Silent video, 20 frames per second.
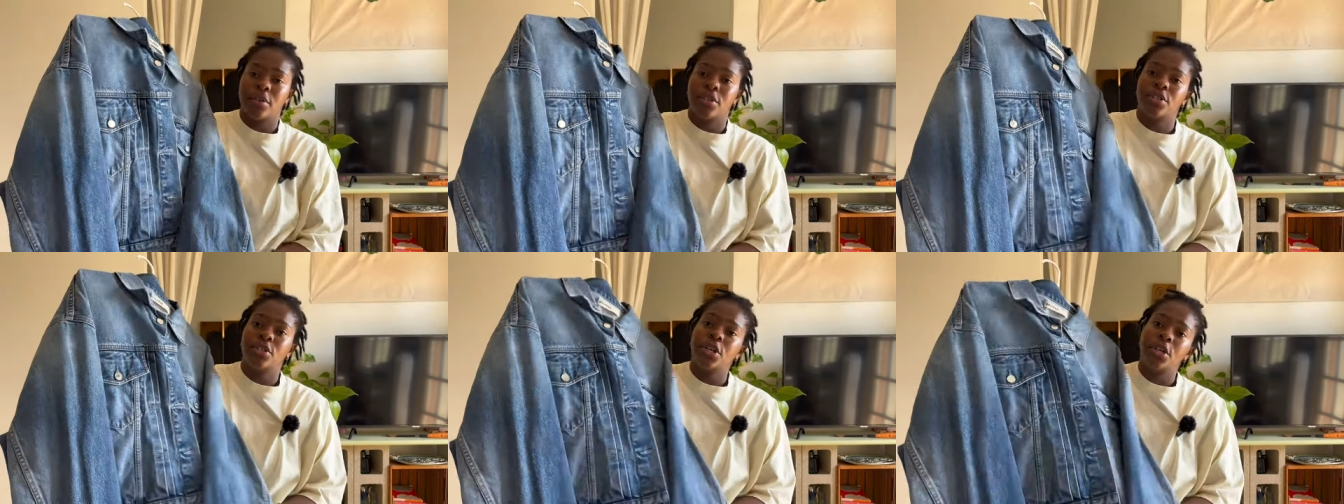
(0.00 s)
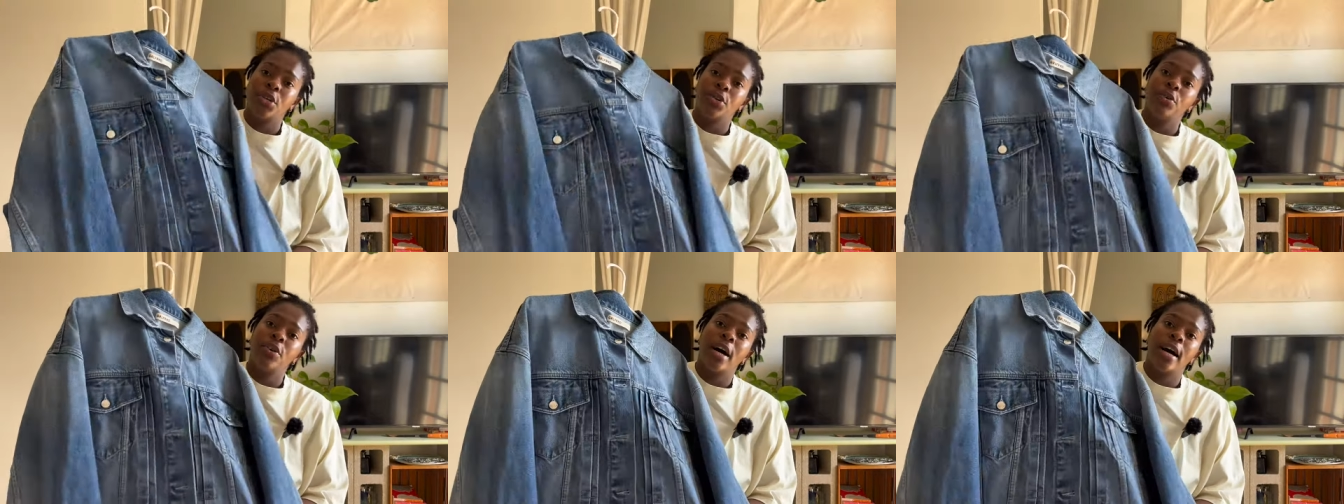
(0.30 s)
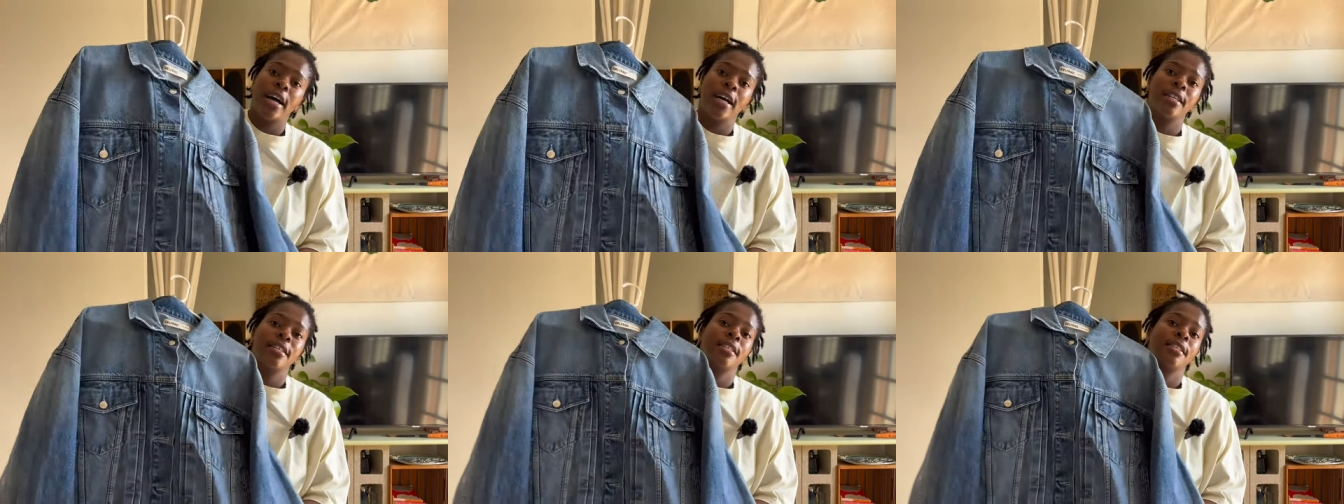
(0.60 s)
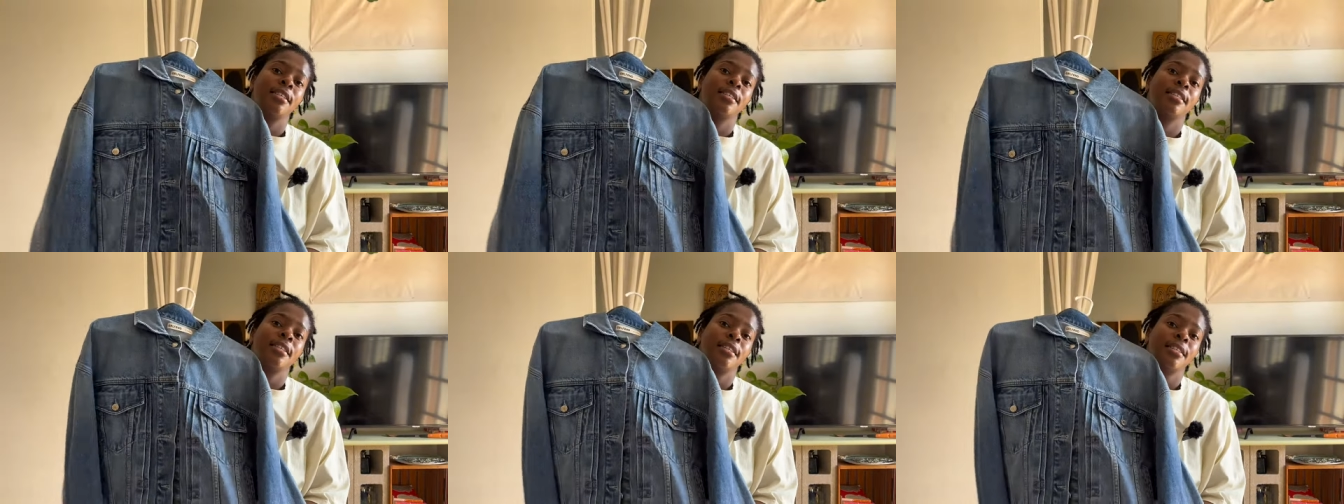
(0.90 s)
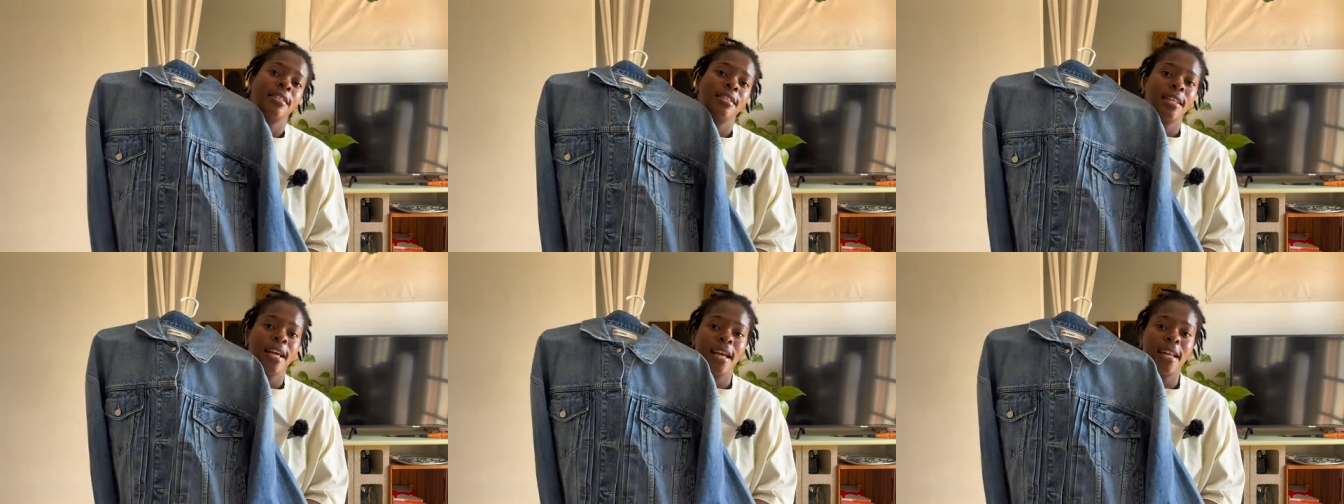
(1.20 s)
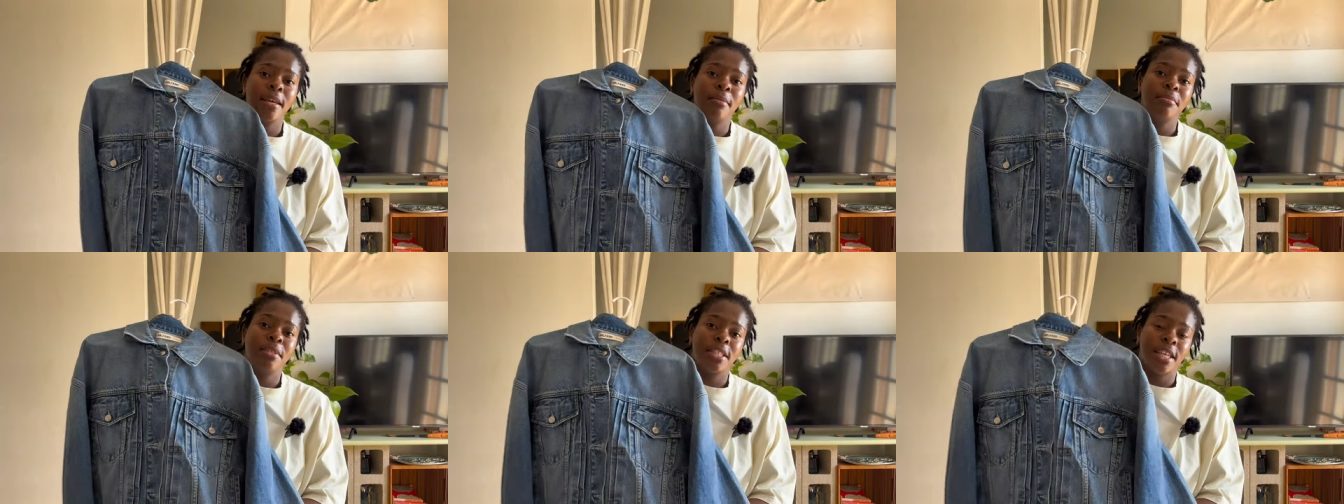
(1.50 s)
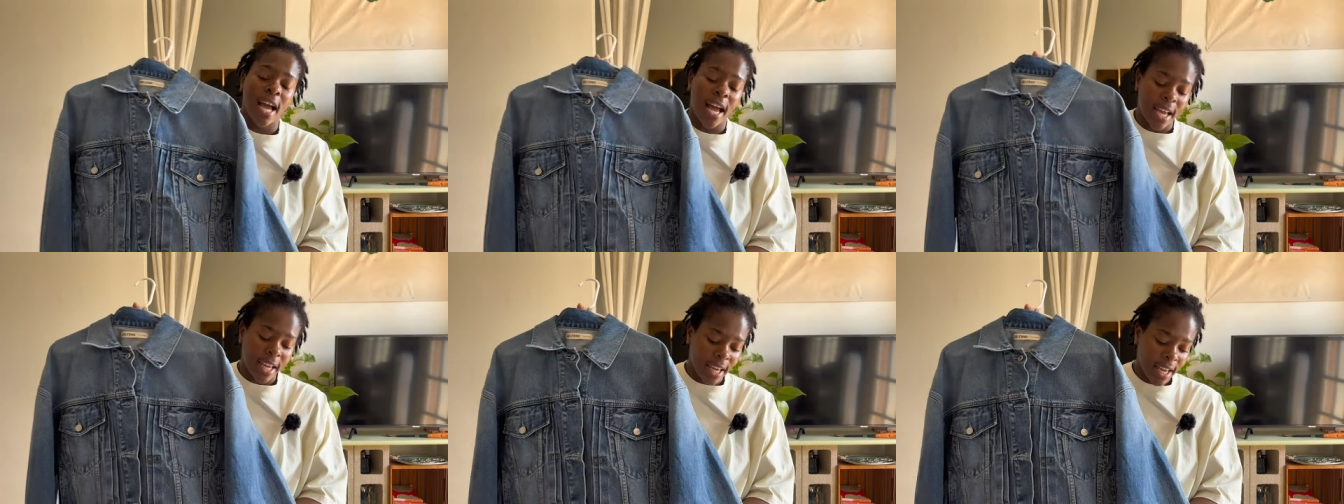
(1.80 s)
to show you guys is this denim
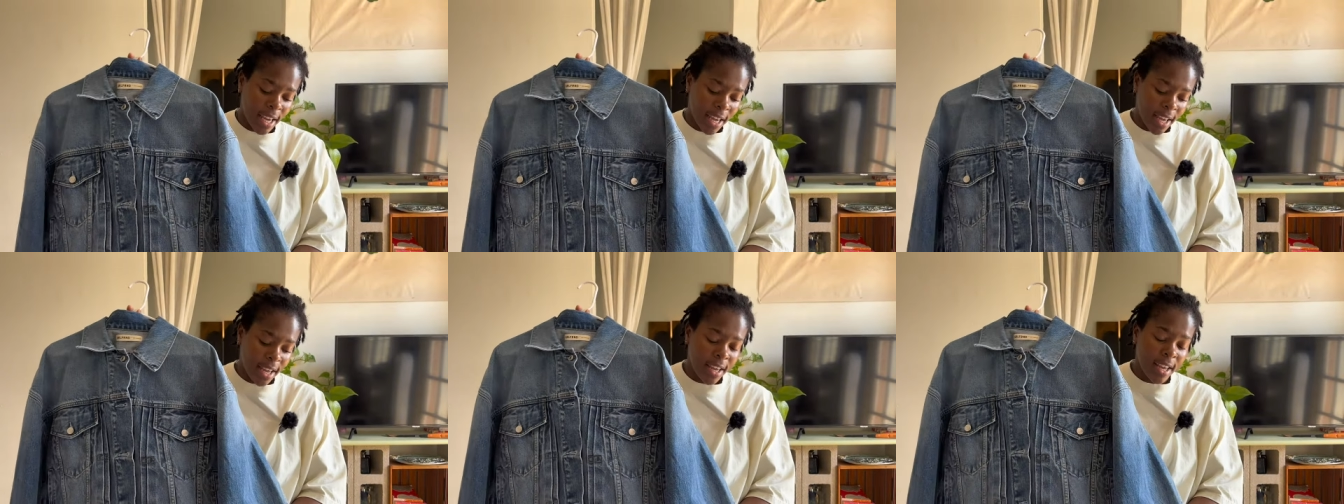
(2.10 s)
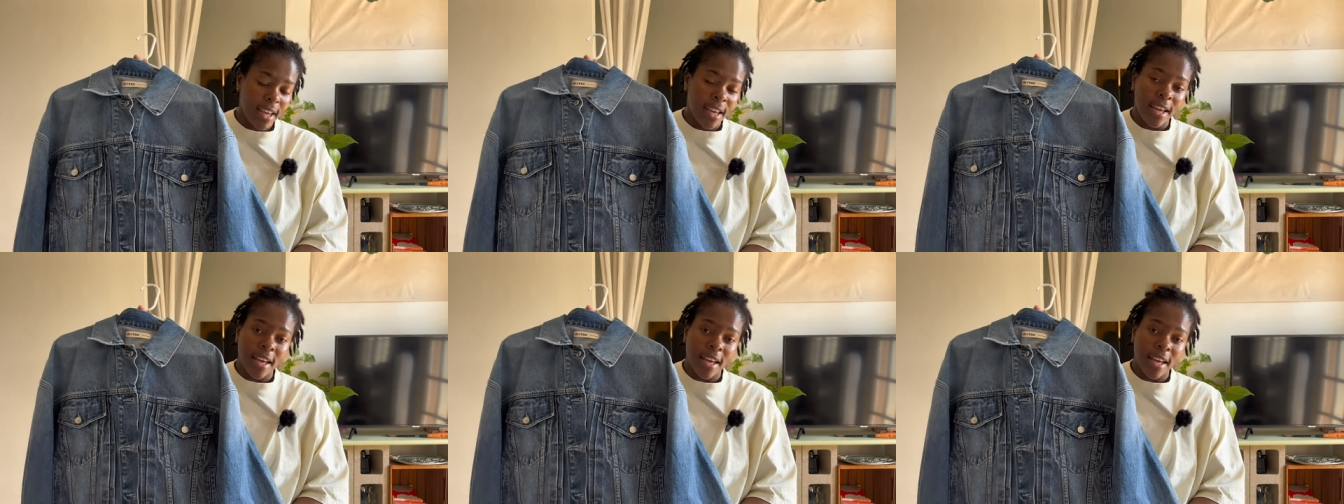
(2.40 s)
jacket.